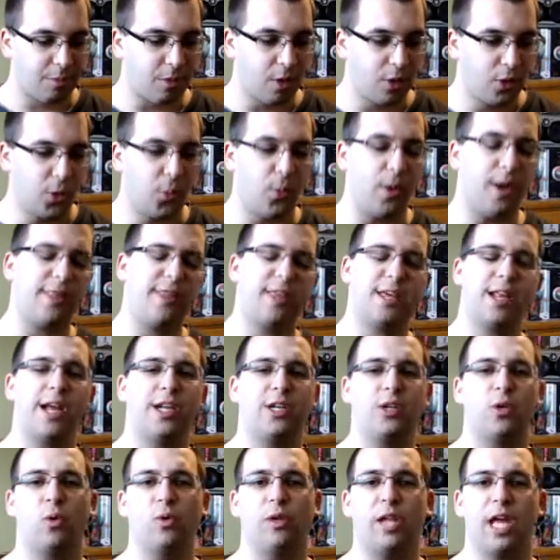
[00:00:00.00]
The one thing I
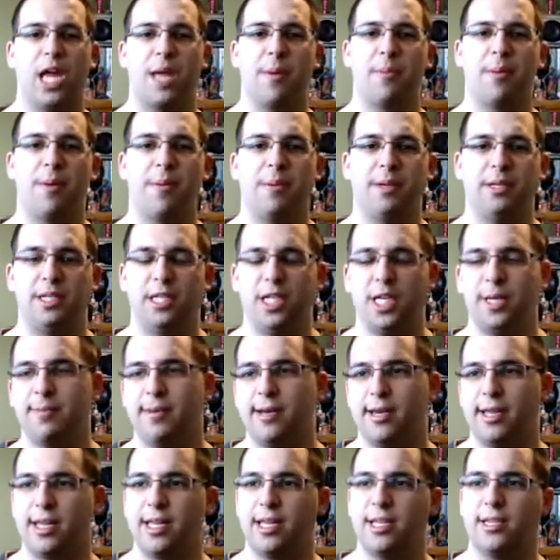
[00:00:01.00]
don't like about my team, I'm
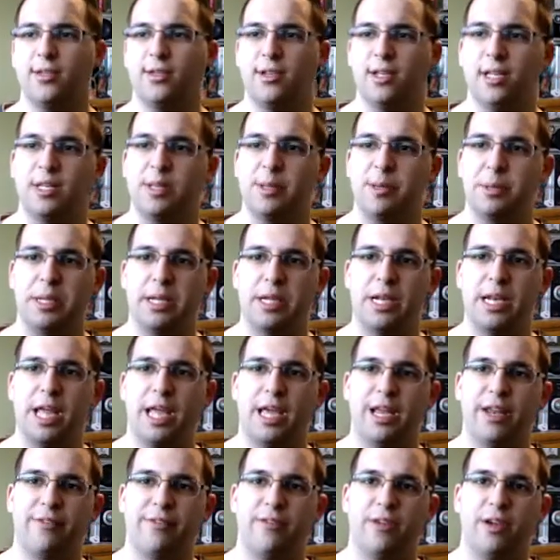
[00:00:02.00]
going to get into a little bit of
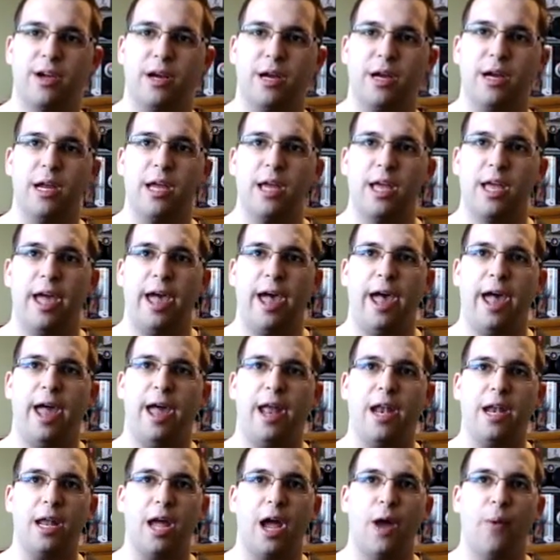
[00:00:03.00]
negative here,
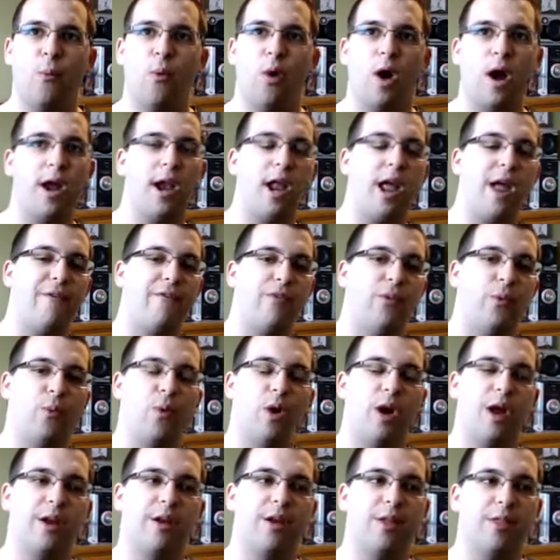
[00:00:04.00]
and I want
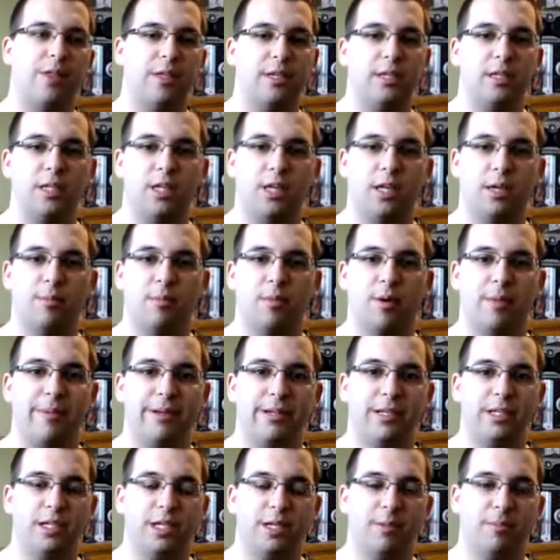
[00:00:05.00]
everyone on my
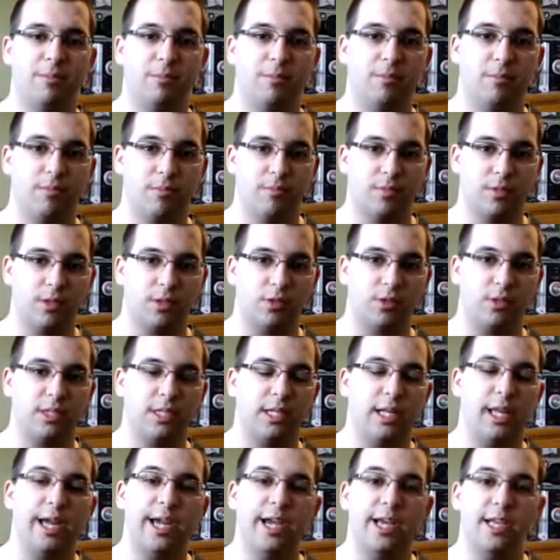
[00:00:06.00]
team, so
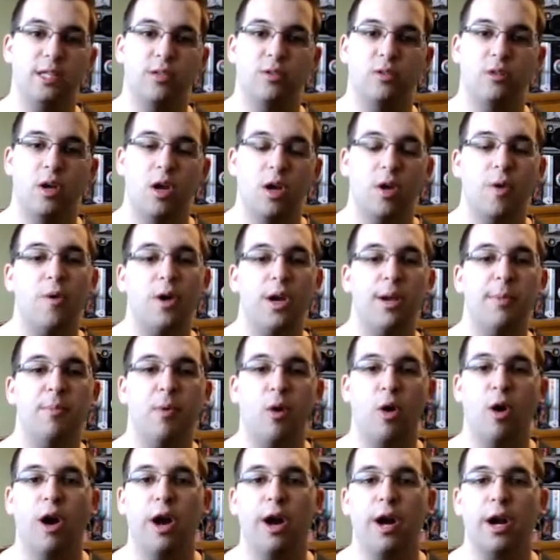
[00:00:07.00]
Slays,
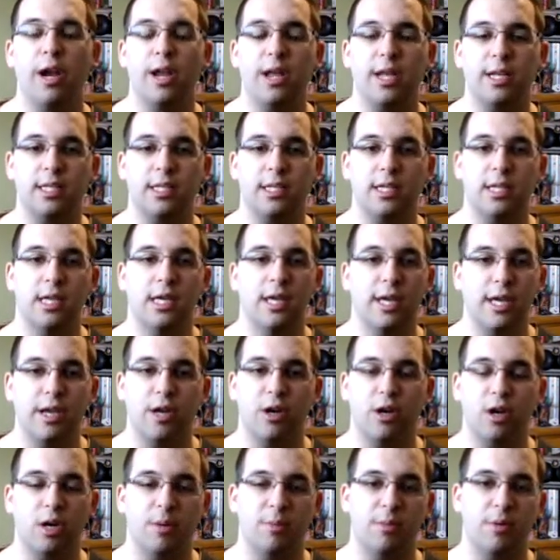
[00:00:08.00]
Reborn, and
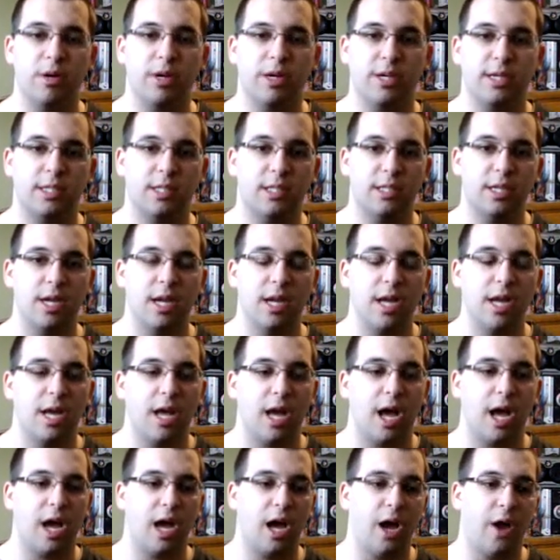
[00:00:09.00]
Urburst.
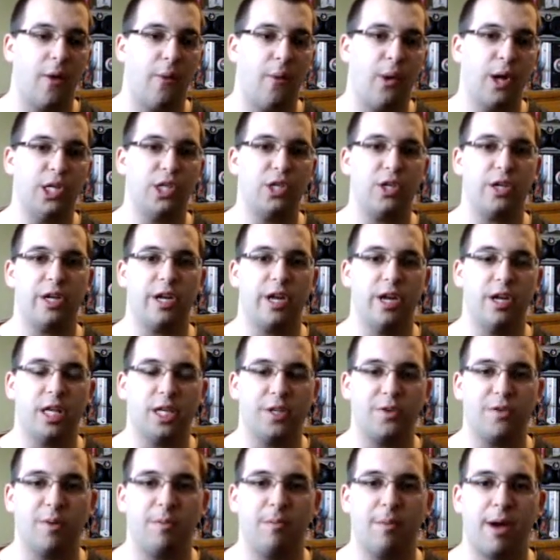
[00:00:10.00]
I want you to hear this
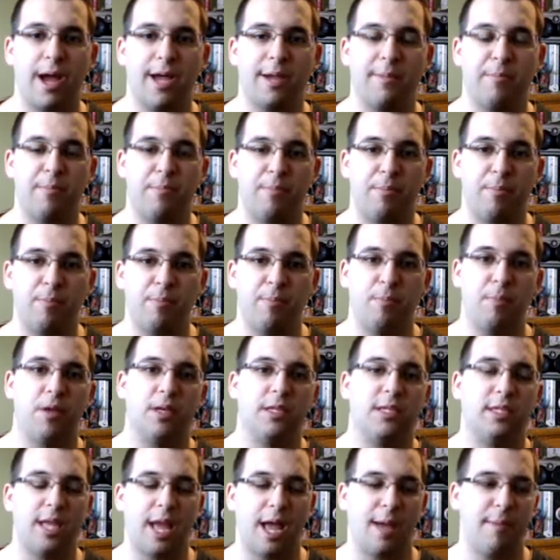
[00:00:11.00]
from my
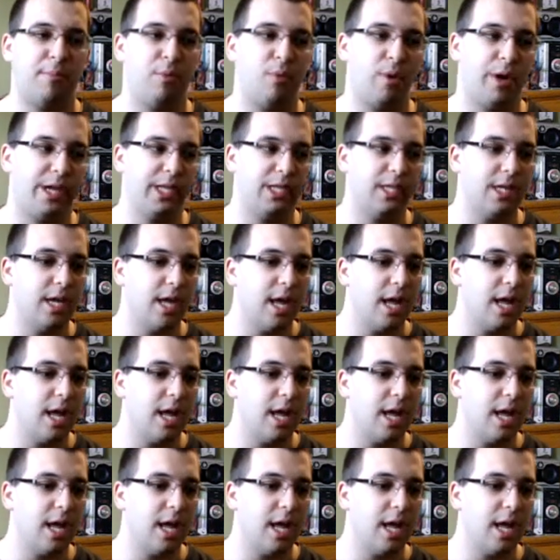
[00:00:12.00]
standpoint.